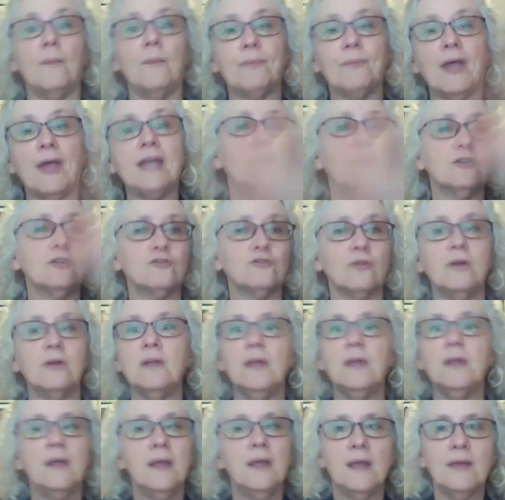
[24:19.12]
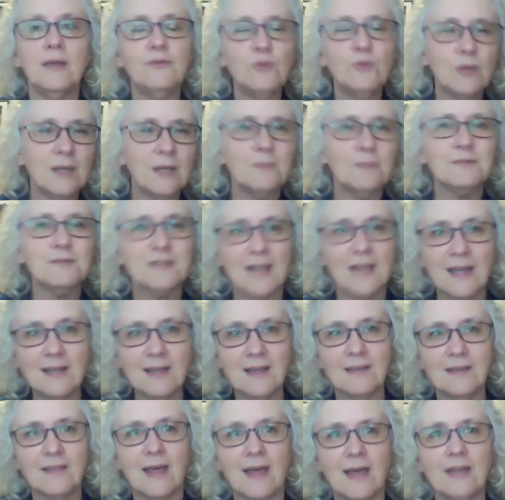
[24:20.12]
I can't draw." If you keep
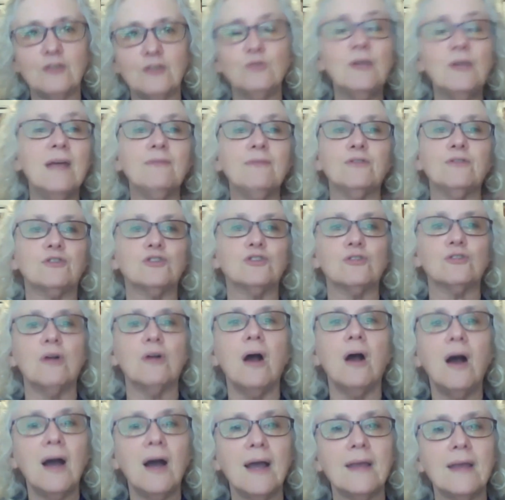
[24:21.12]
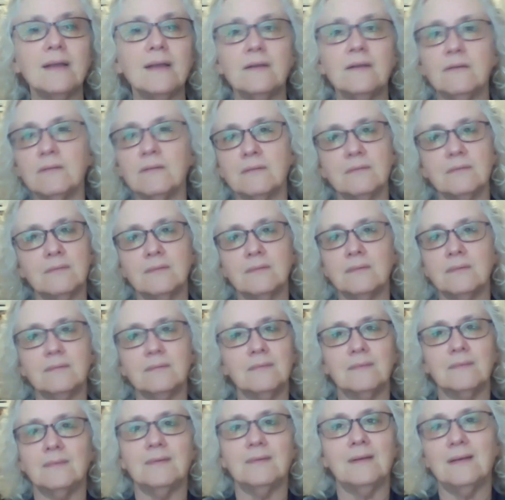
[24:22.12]
saying that, you never try. You
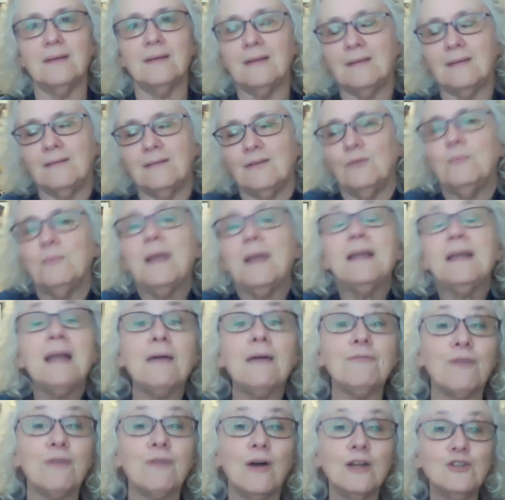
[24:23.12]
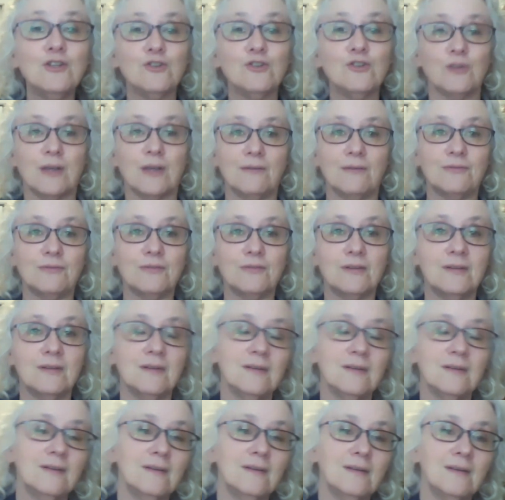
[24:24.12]
may not find your gift.
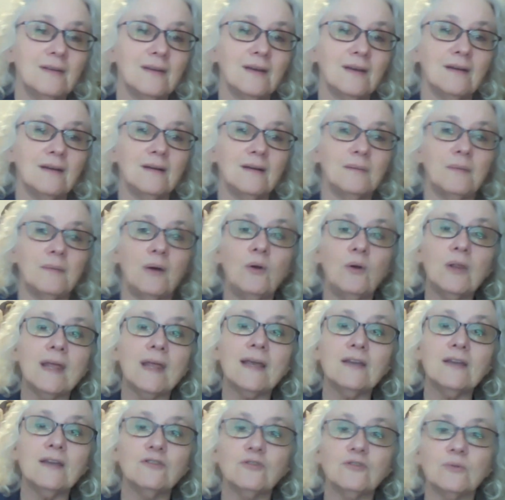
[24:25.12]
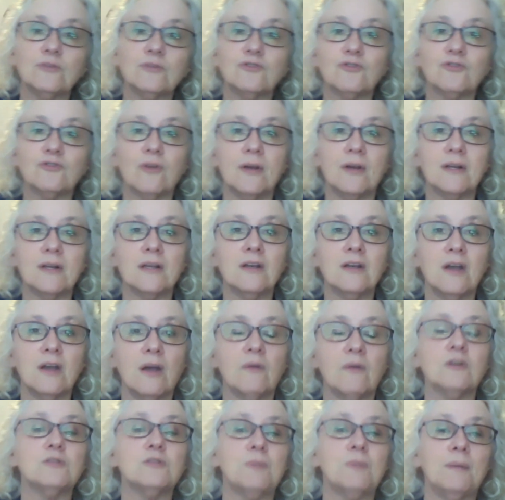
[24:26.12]
All I can do is try to
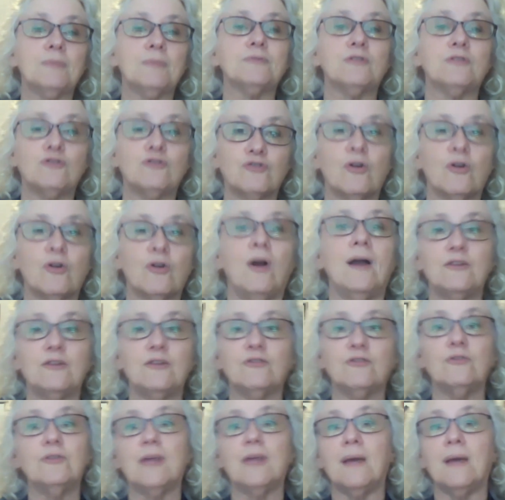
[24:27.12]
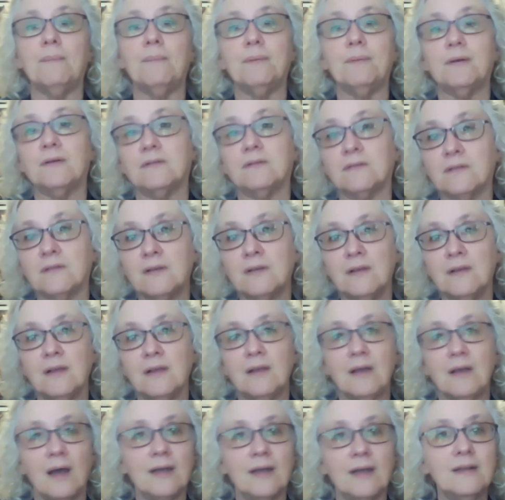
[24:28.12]
encourage people to try to do that, because
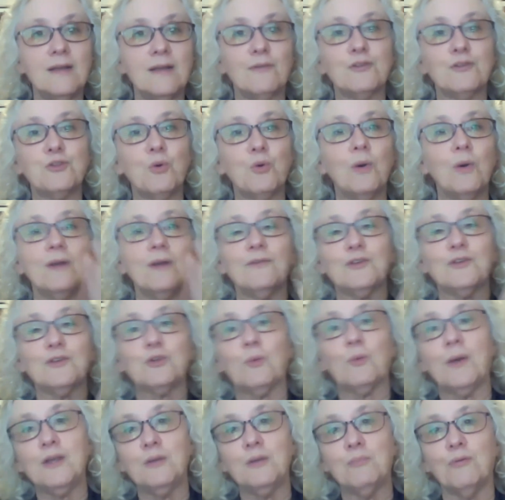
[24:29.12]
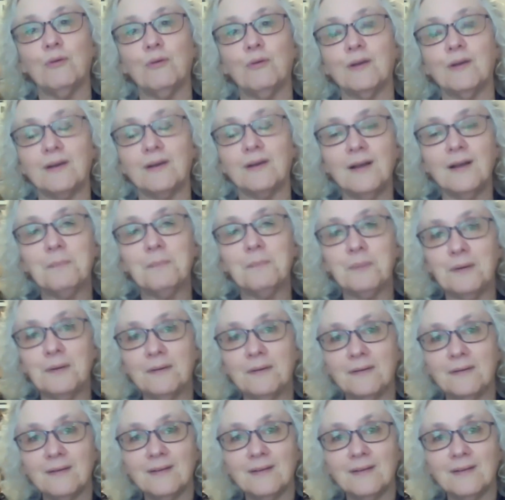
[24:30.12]
I never thought of it the way you brought it up, but